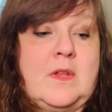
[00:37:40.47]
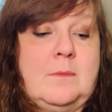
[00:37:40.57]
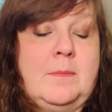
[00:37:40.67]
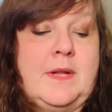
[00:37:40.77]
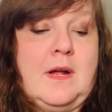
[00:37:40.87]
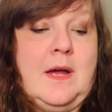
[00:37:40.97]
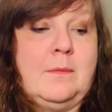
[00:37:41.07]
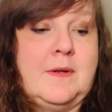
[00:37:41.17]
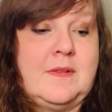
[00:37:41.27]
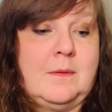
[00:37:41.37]
But I
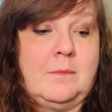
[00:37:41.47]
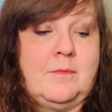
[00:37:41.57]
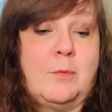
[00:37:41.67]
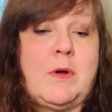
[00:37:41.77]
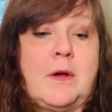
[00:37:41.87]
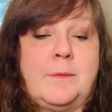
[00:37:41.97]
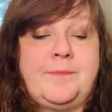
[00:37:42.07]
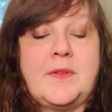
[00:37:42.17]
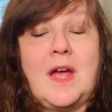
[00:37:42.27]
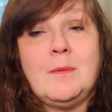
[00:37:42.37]
read them
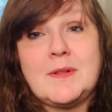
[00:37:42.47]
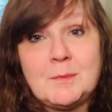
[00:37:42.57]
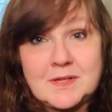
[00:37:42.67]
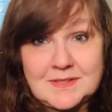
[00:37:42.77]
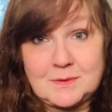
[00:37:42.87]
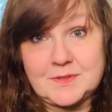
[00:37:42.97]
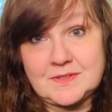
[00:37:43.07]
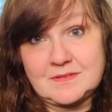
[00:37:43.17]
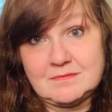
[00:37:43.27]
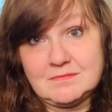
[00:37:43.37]
because I
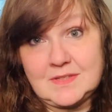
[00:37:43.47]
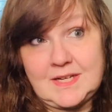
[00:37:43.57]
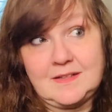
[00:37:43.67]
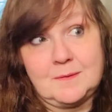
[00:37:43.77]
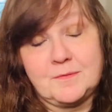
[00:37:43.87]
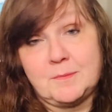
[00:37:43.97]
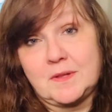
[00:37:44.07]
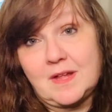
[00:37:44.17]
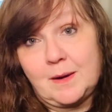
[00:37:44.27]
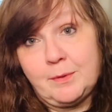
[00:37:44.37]
was getting them from
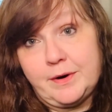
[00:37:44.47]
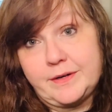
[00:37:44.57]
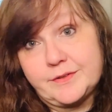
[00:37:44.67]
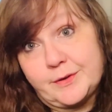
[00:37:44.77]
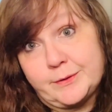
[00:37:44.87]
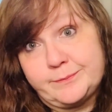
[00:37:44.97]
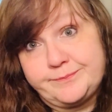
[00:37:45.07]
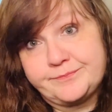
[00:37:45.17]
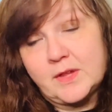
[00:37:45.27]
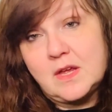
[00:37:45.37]
the library, so
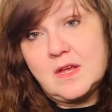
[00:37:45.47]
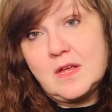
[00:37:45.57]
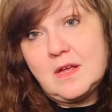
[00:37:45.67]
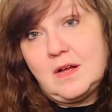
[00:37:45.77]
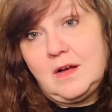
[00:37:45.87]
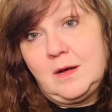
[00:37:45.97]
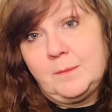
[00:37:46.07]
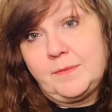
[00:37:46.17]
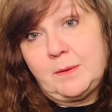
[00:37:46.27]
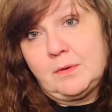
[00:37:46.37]

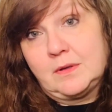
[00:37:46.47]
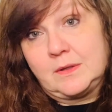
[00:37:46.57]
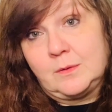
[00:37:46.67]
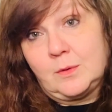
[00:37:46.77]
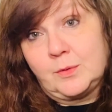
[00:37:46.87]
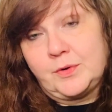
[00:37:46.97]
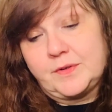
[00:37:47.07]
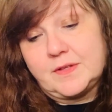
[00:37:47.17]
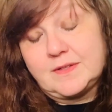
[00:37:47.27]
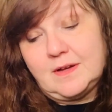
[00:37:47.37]
they were a little older
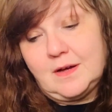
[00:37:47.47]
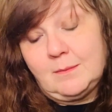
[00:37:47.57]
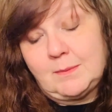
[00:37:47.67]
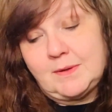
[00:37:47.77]
at the time.